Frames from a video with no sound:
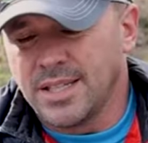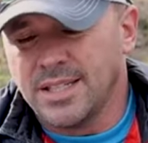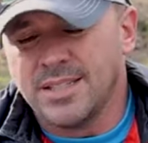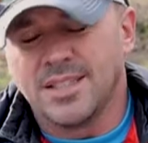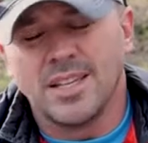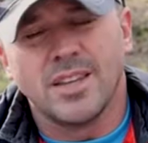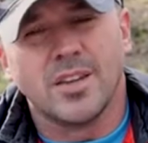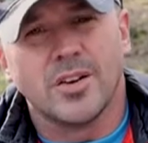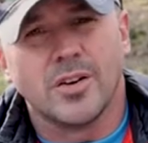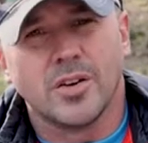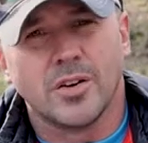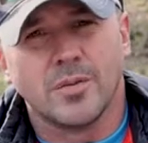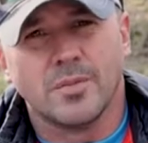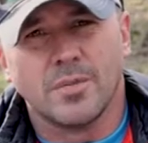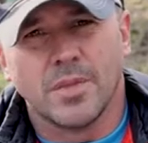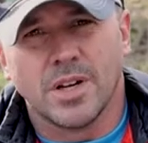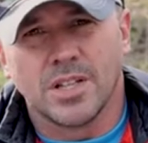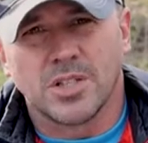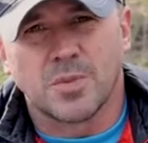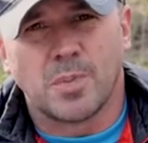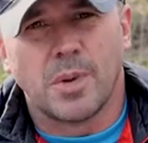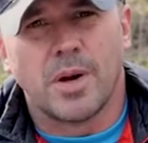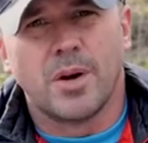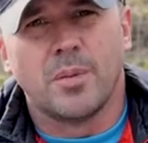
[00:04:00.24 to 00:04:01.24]
is either a
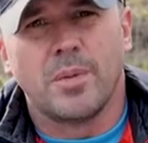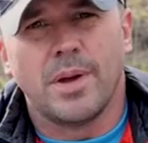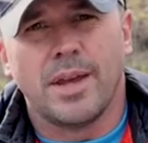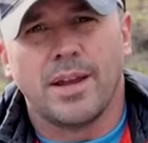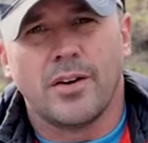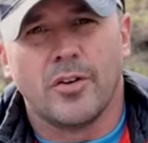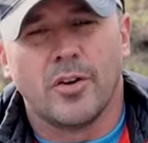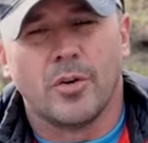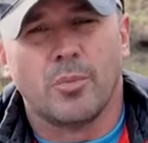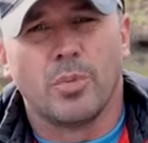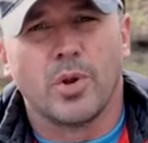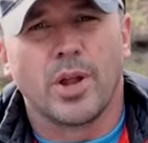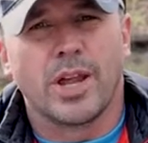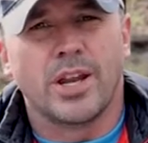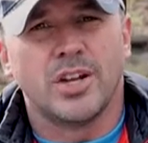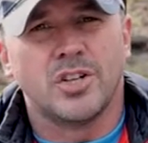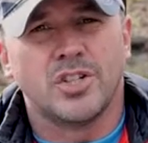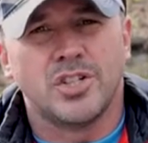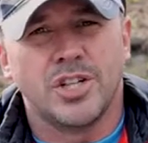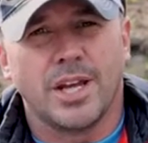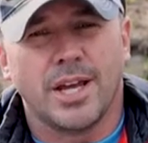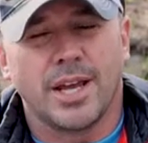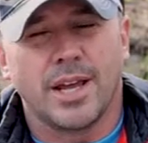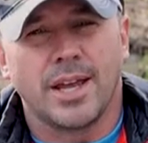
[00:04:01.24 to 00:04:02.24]
spinner bait or a bladed
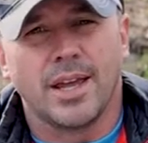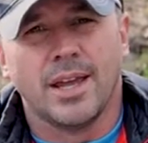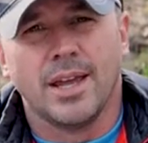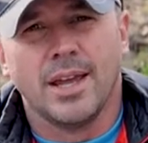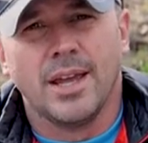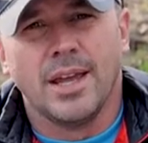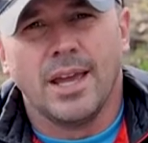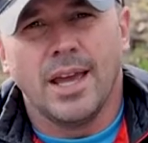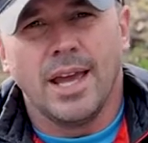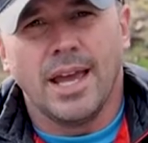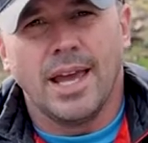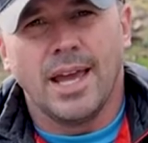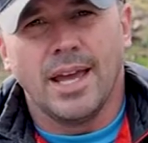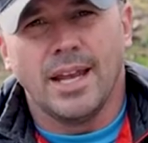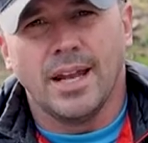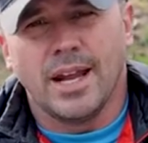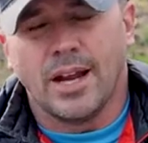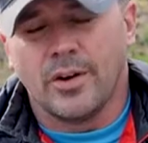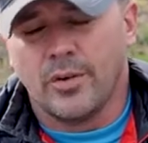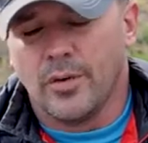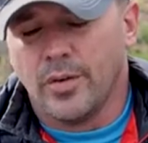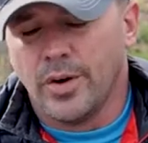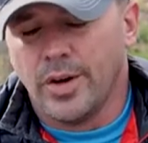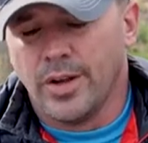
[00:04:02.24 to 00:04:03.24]
jig. And
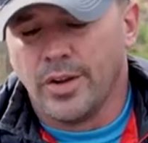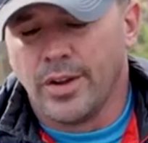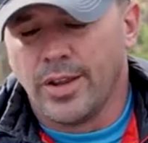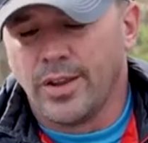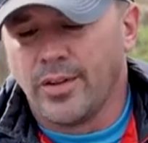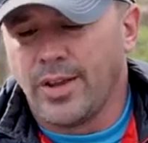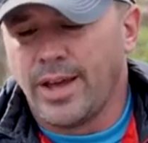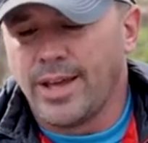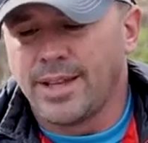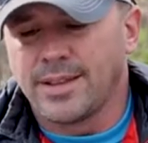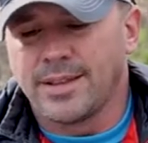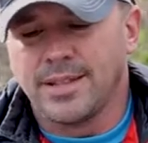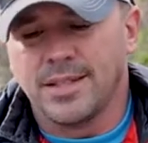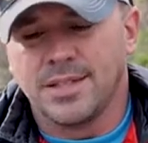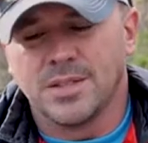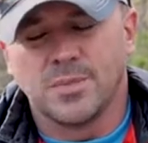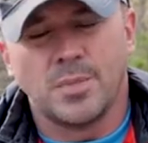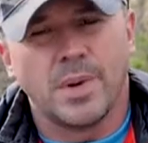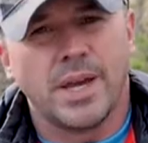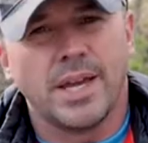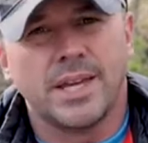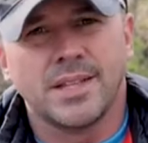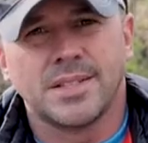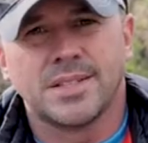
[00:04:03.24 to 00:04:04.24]
I really like these
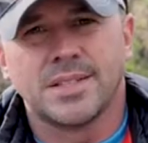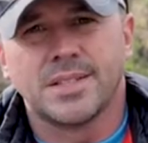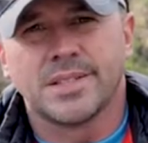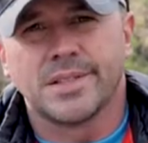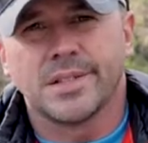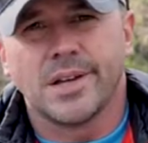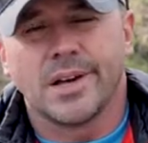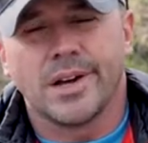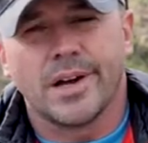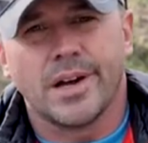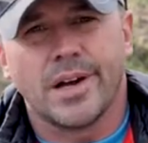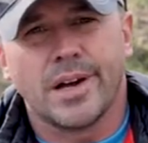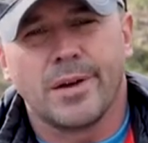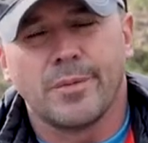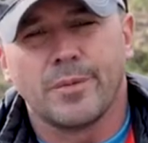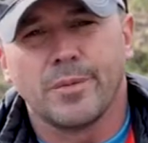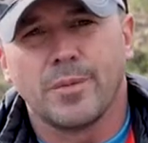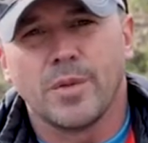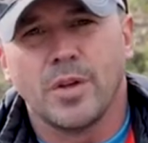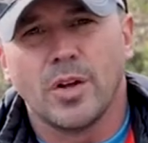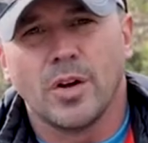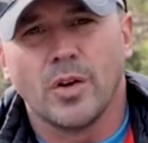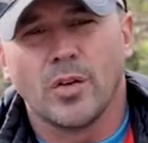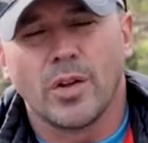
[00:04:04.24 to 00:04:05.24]
baits. Um,
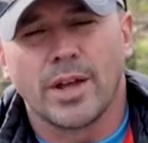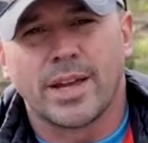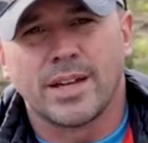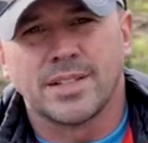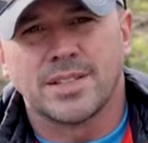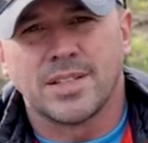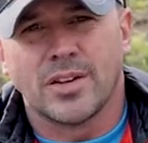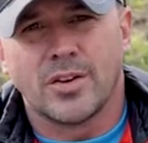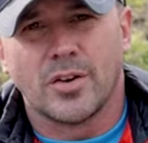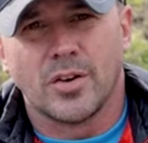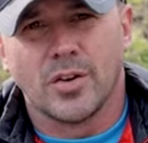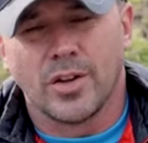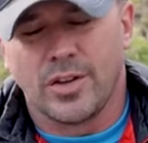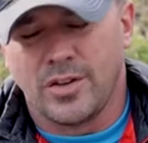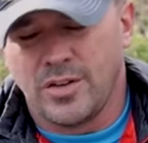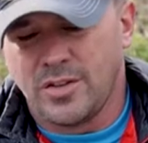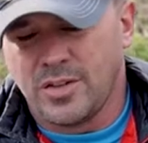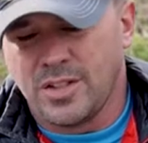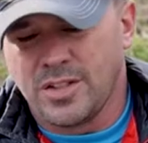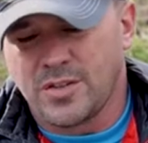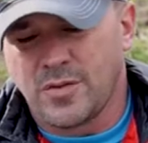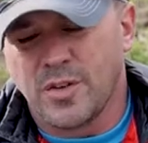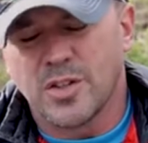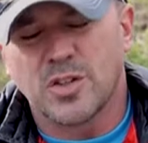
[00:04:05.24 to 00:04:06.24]
you know, like I said earlier,
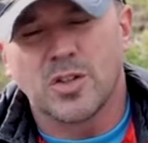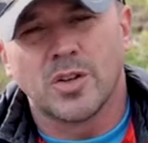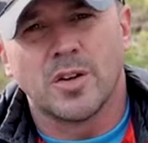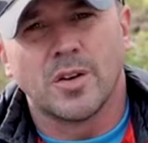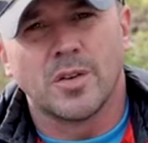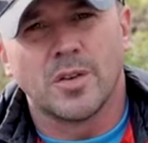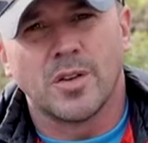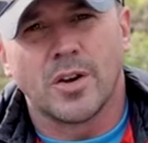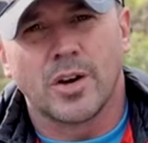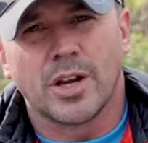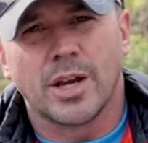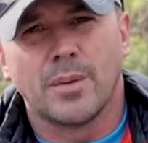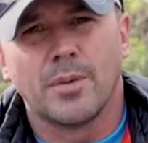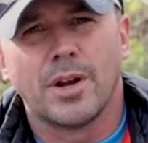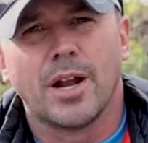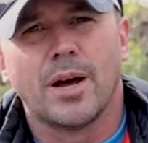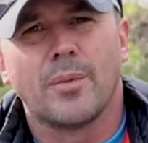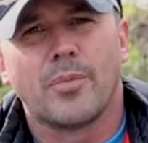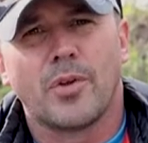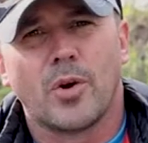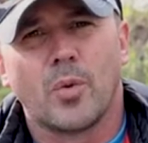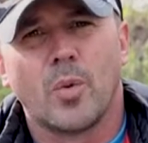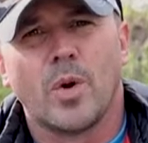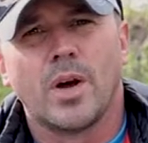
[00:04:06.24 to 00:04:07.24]
these fish are, they're coming
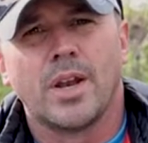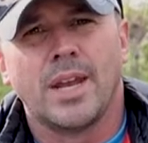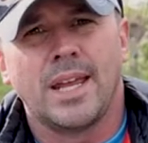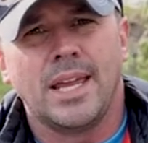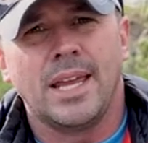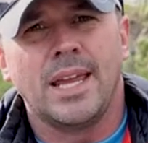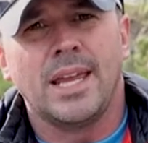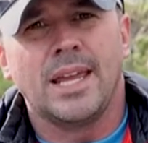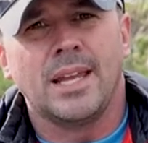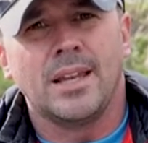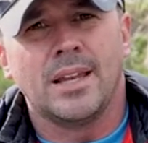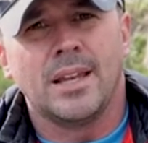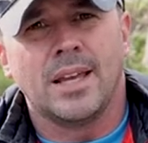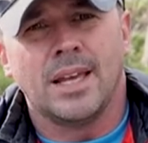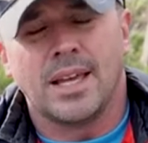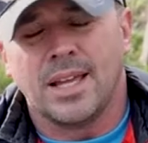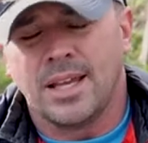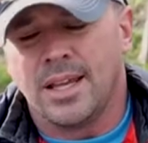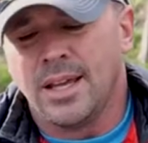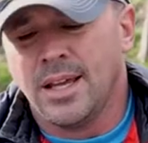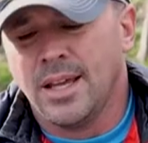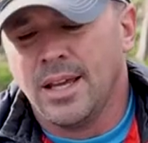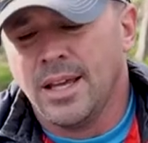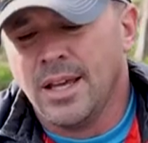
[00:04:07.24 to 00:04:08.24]
up, they're wanting to eat.
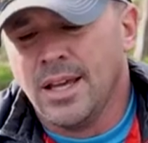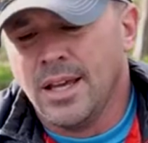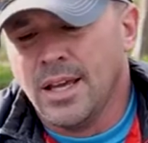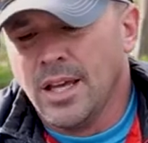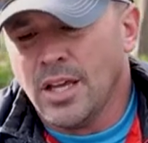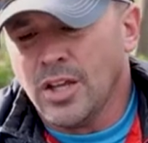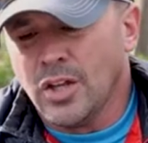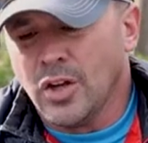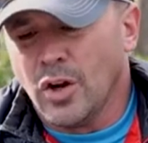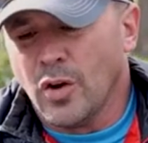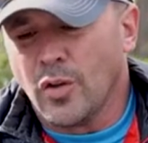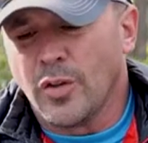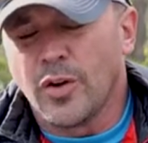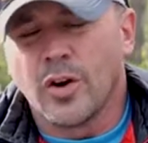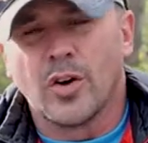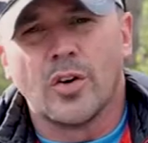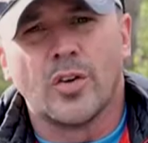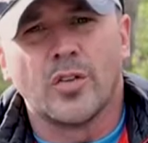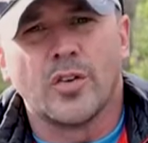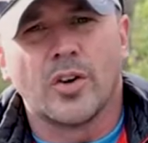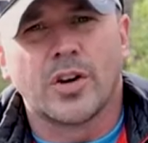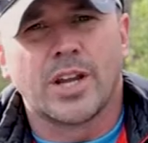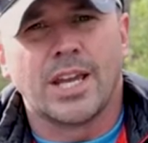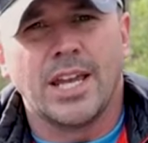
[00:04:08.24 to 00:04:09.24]
And, you know,
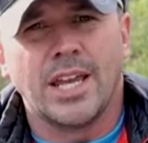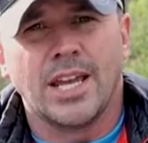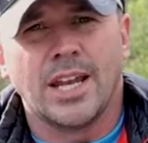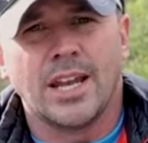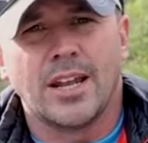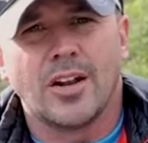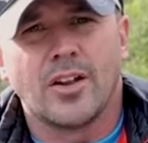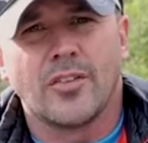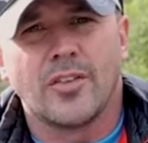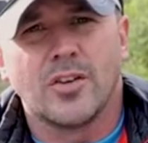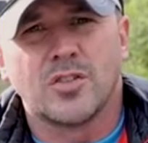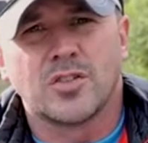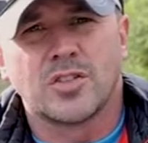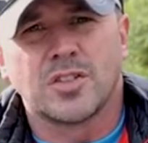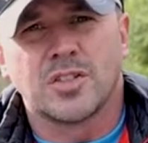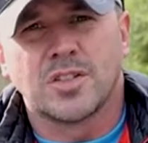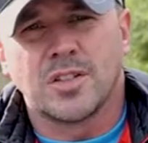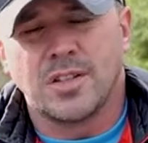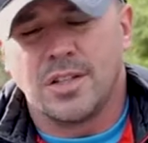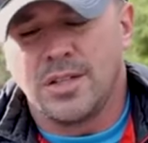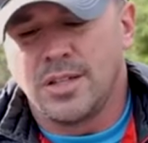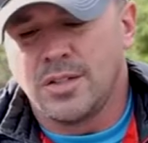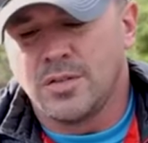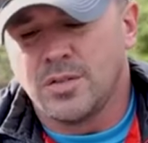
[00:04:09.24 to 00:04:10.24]
they're, they're keying in on those,
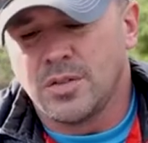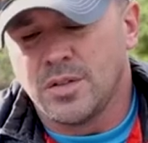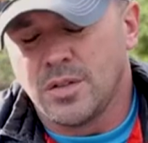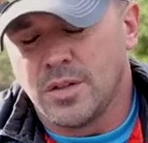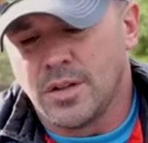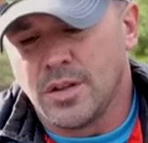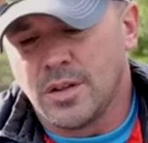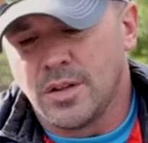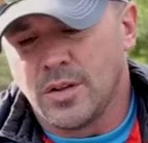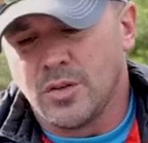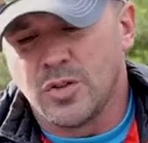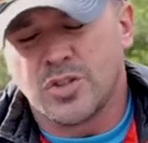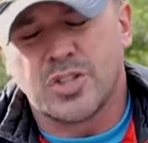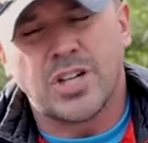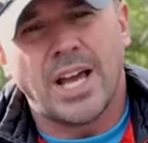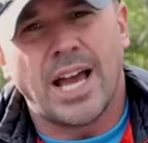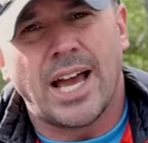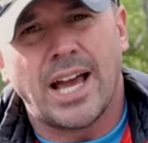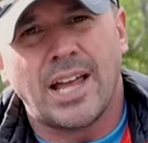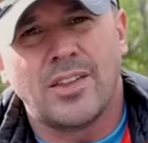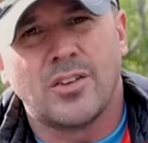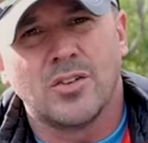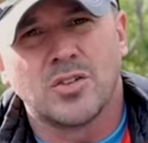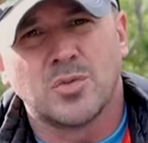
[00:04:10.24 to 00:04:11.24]
these, those
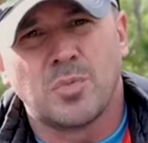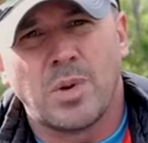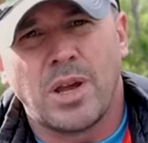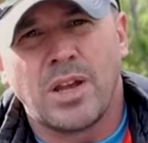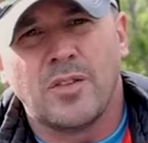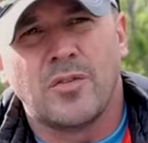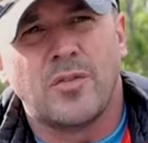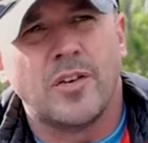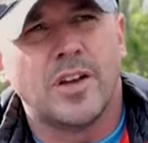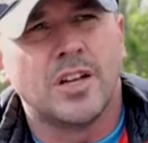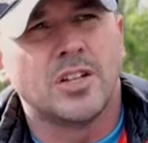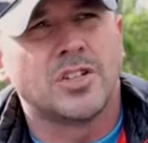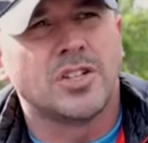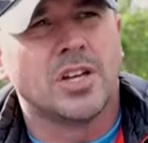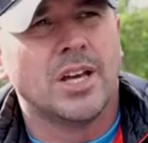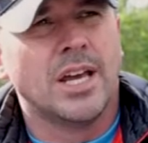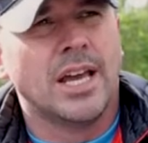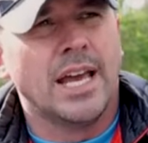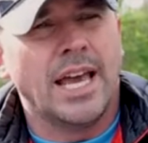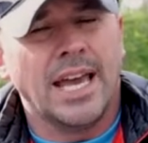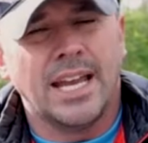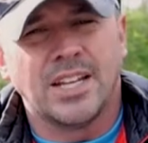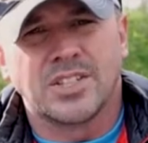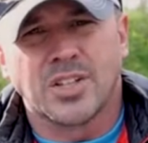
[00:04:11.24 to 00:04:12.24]
shad, those bait fish.
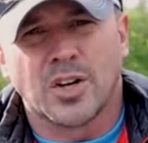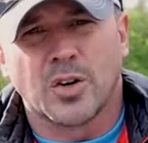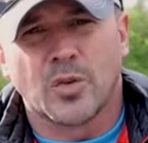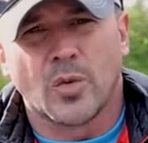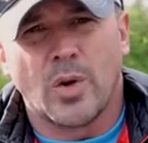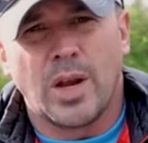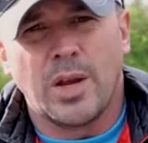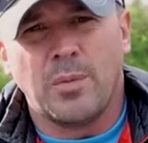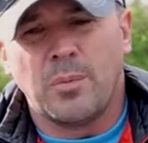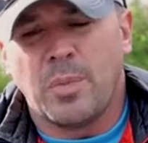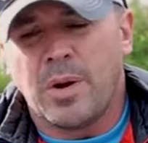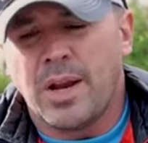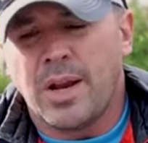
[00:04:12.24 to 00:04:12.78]
And it's a great